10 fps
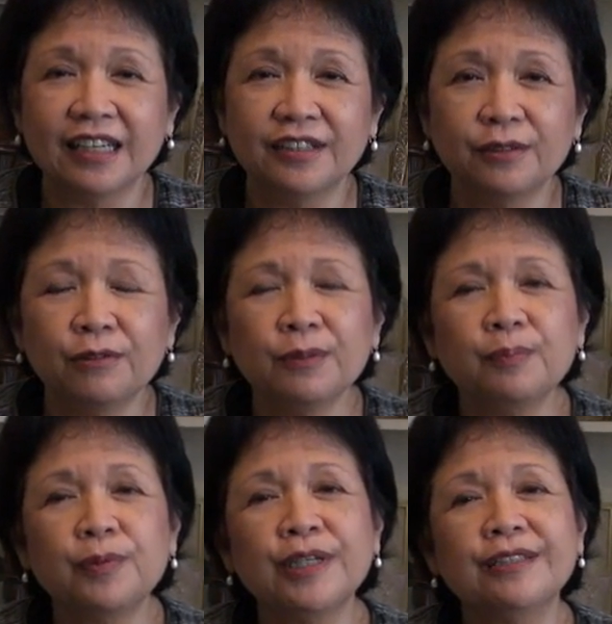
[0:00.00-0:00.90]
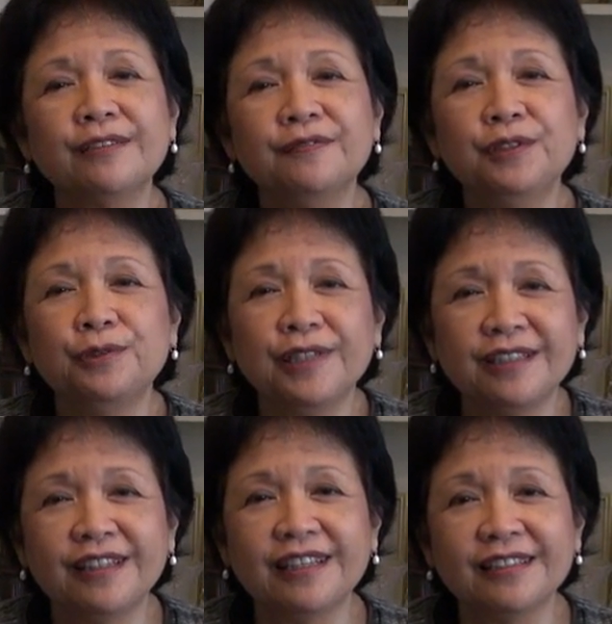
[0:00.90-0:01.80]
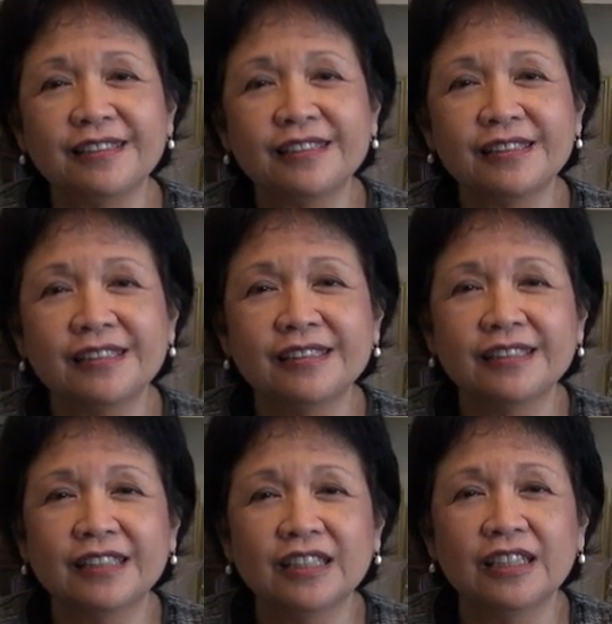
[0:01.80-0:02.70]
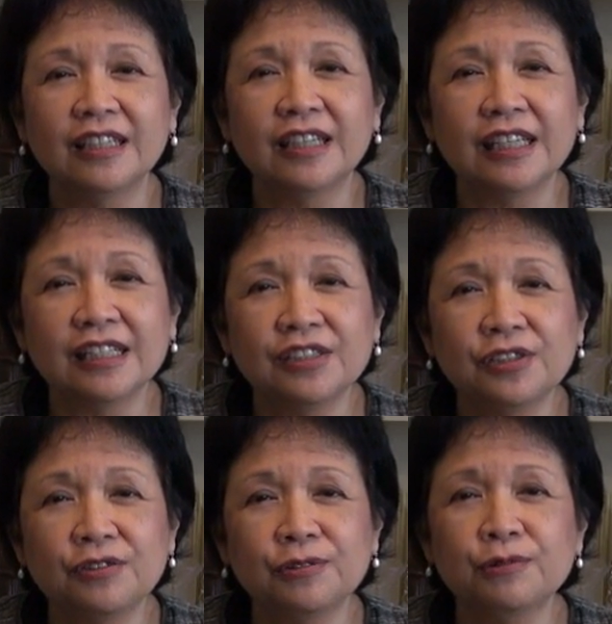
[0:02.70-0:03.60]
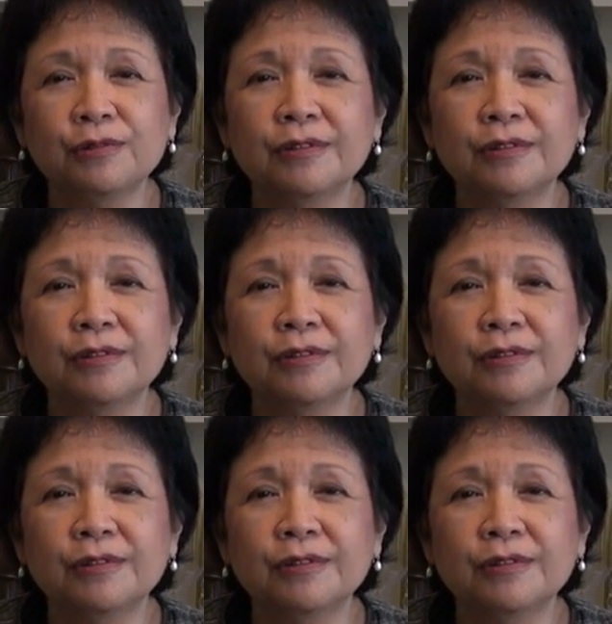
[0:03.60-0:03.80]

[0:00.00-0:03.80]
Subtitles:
And the whole point of doing this is to